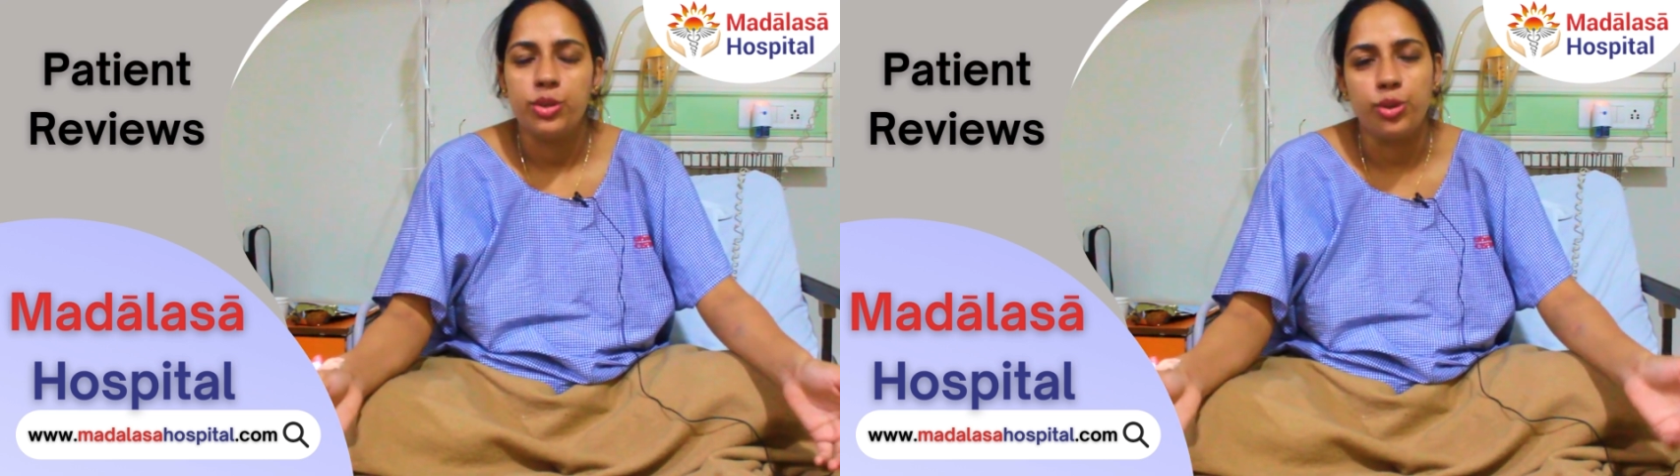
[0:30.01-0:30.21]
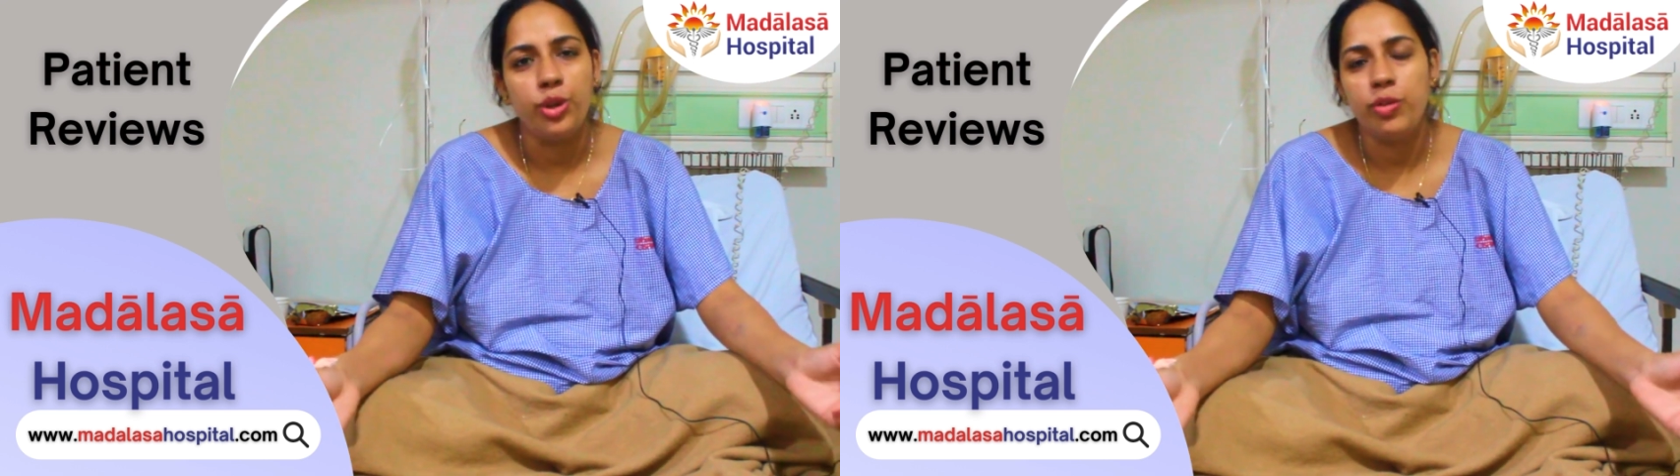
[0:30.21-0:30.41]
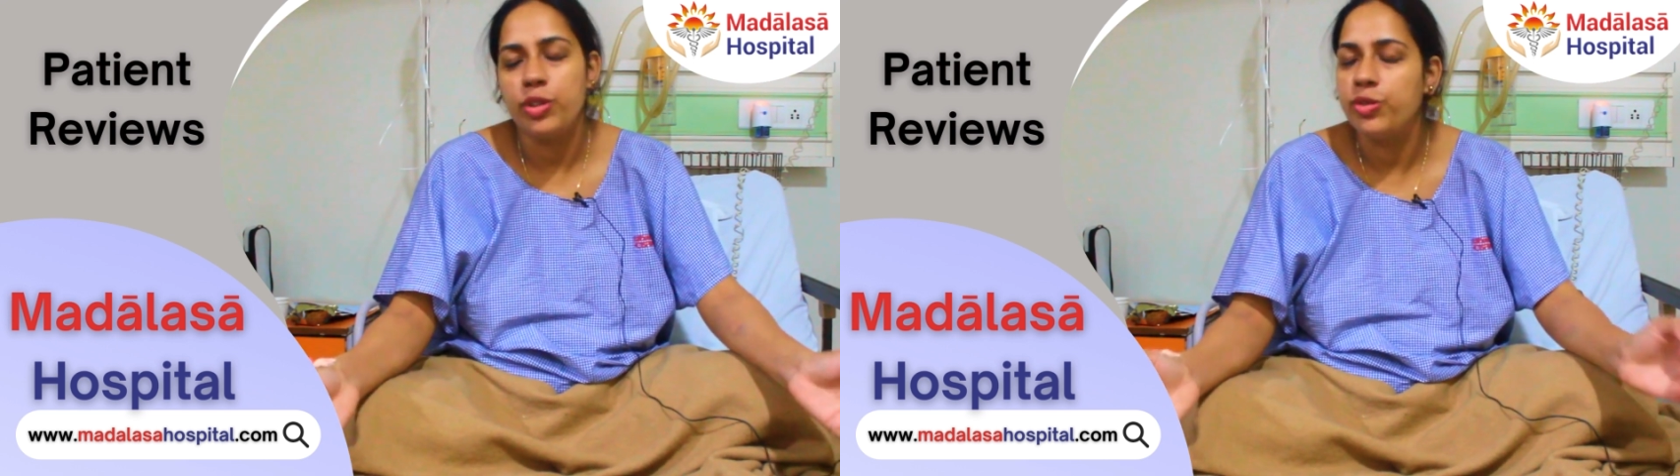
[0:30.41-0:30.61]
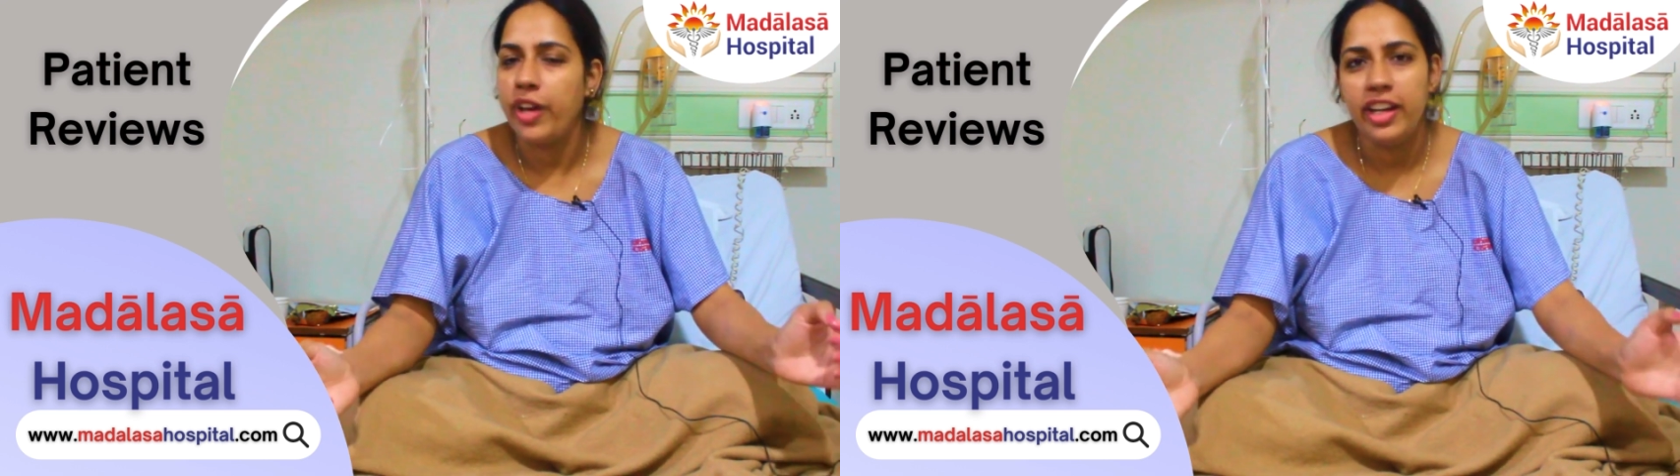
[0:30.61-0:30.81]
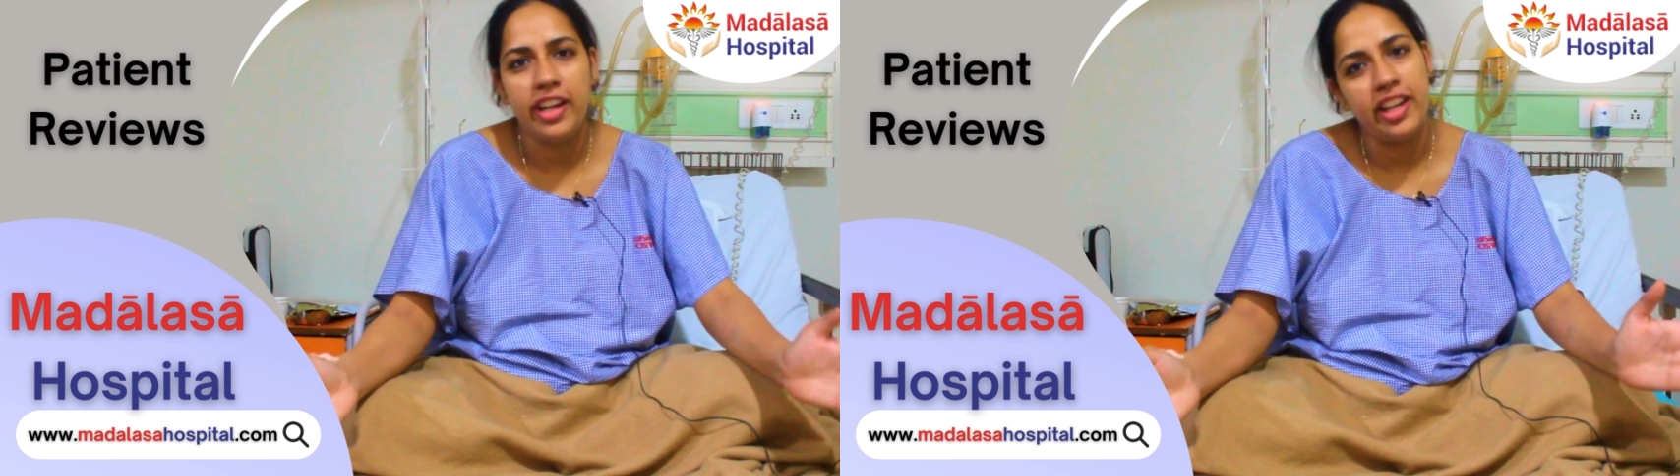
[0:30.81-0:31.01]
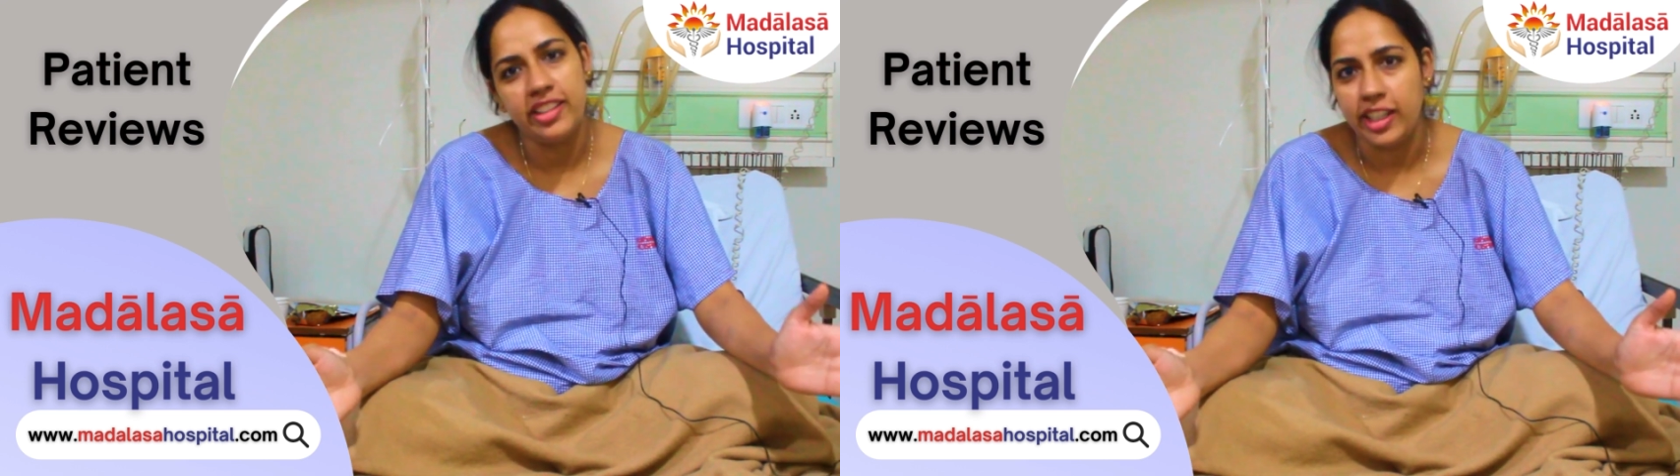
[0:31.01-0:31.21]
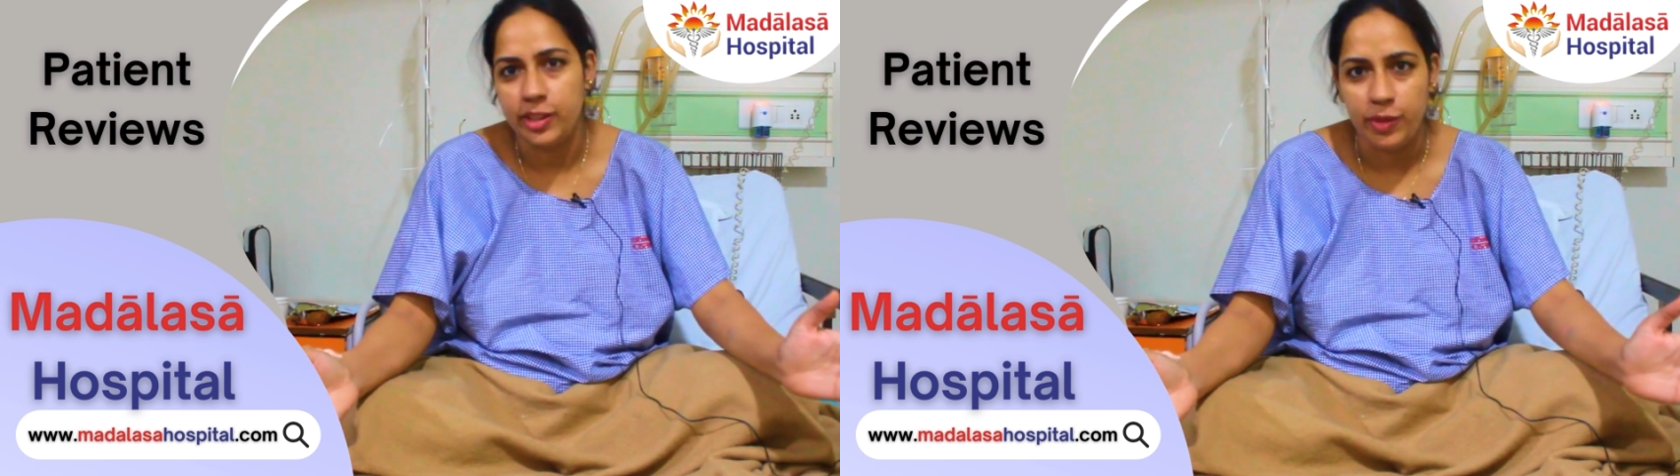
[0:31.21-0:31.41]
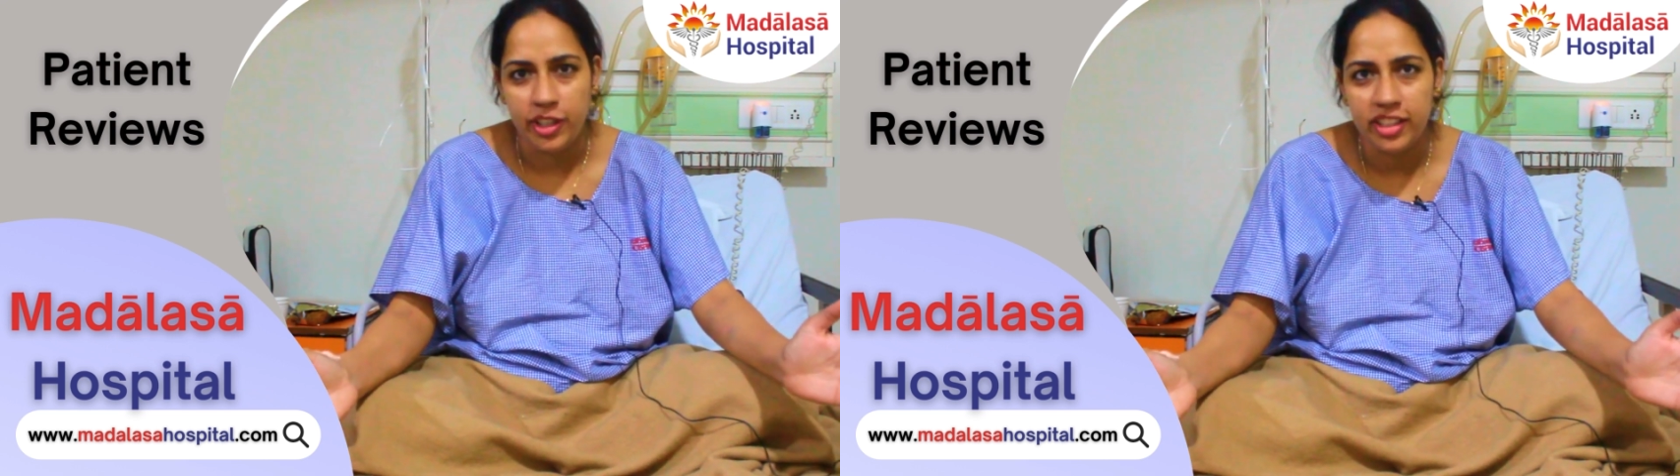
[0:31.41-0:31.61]
so it was very nice
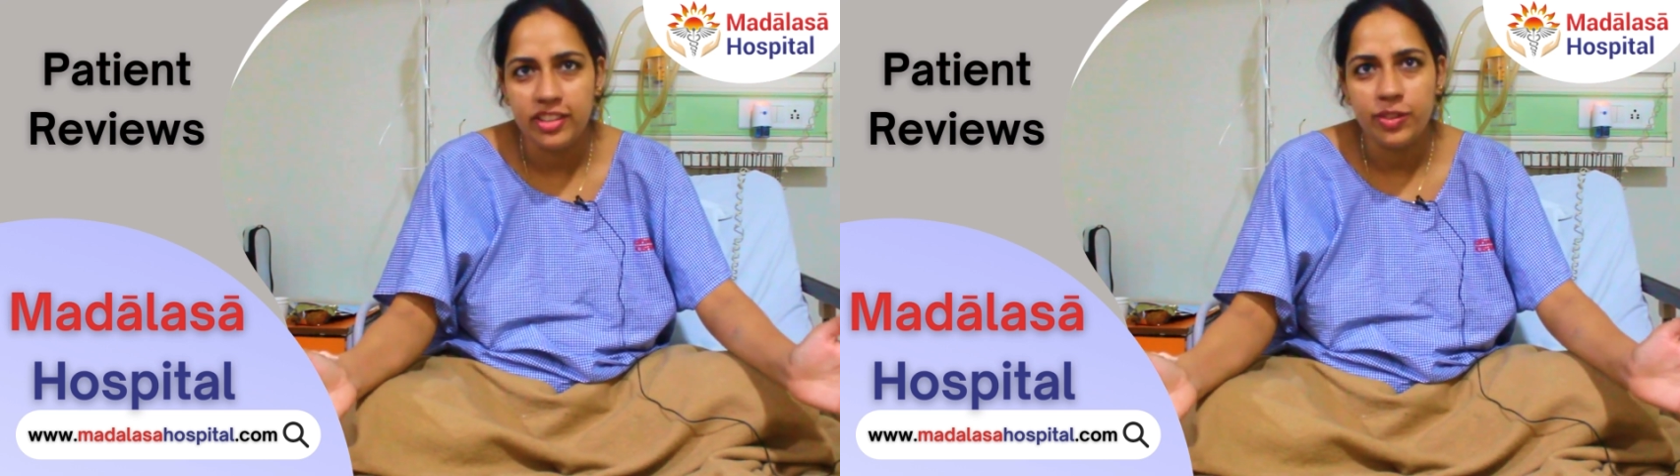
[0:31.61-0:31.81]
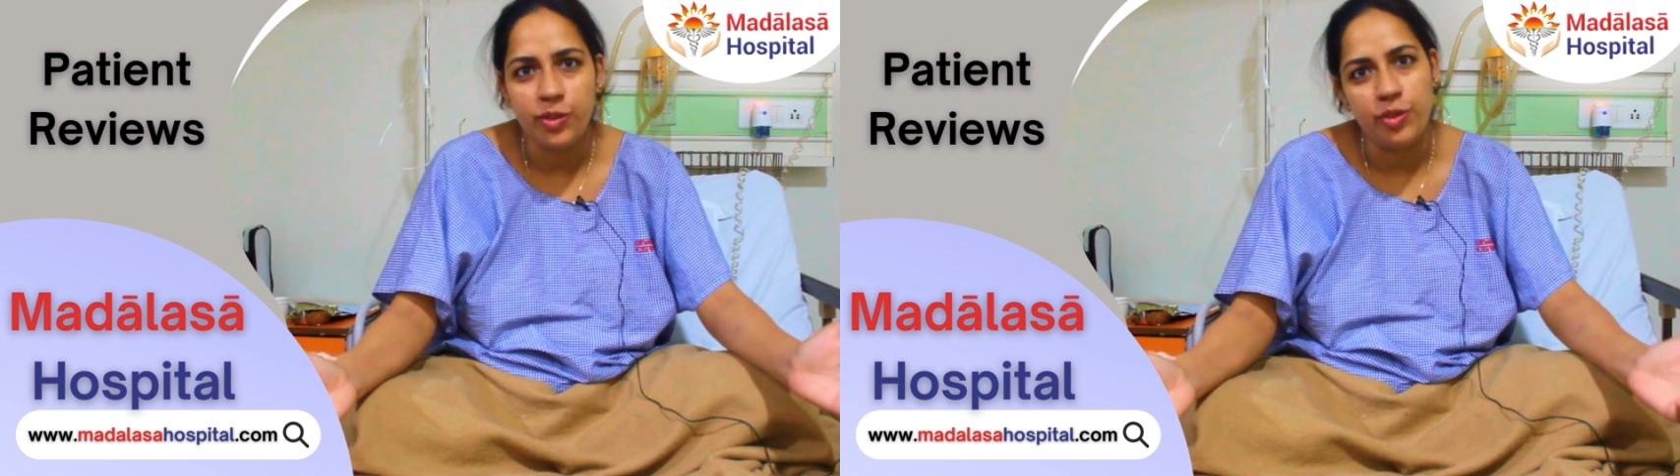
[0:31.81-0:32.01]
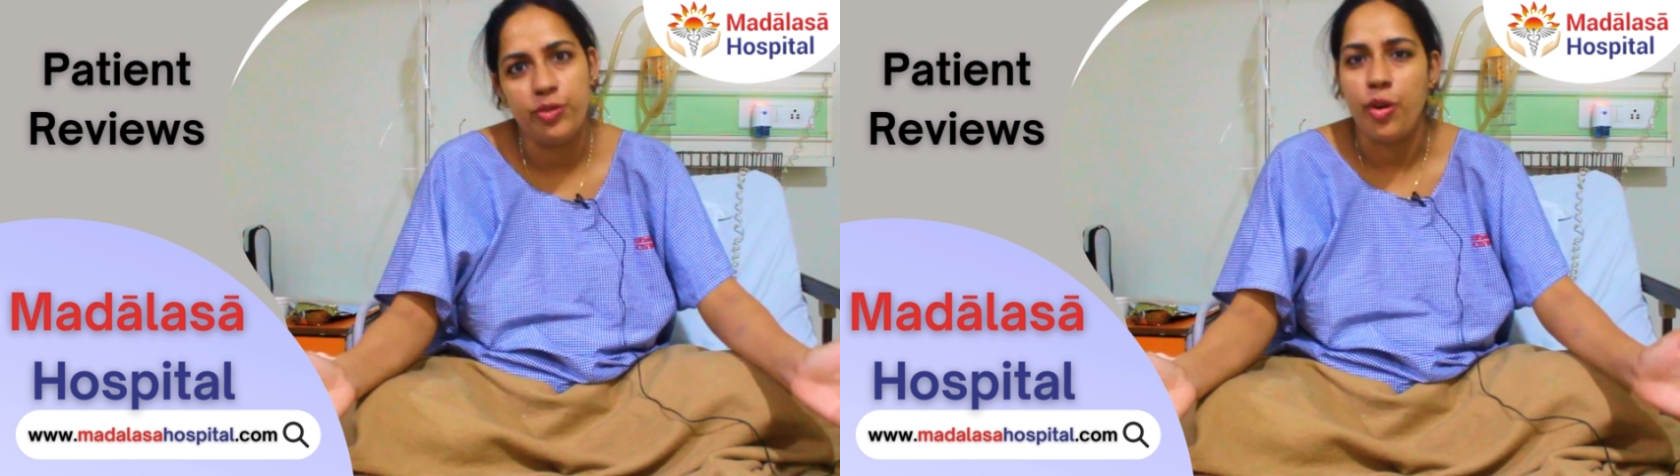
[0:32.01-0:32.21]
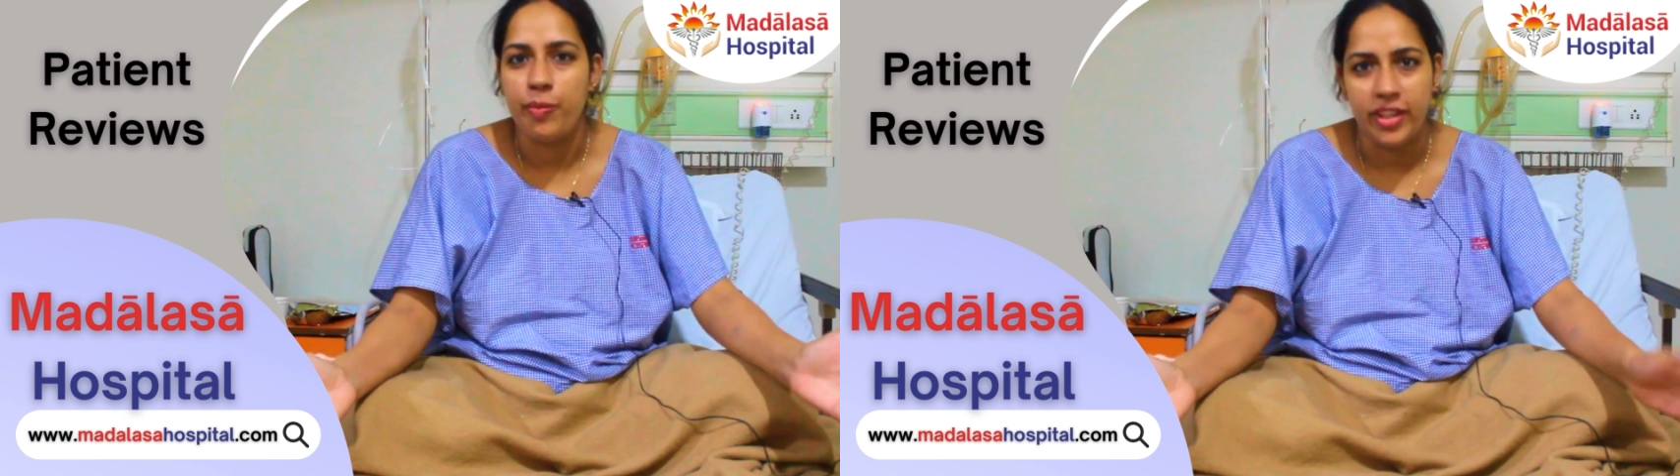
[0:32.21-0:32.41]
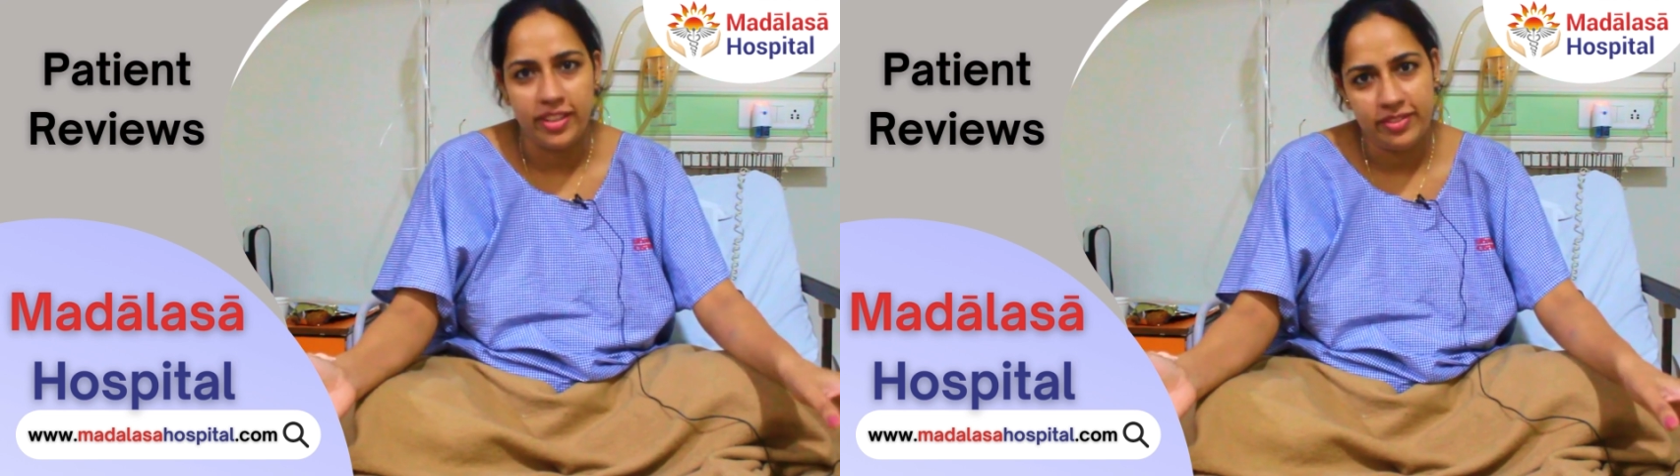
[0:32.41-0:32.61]
experience for, for me.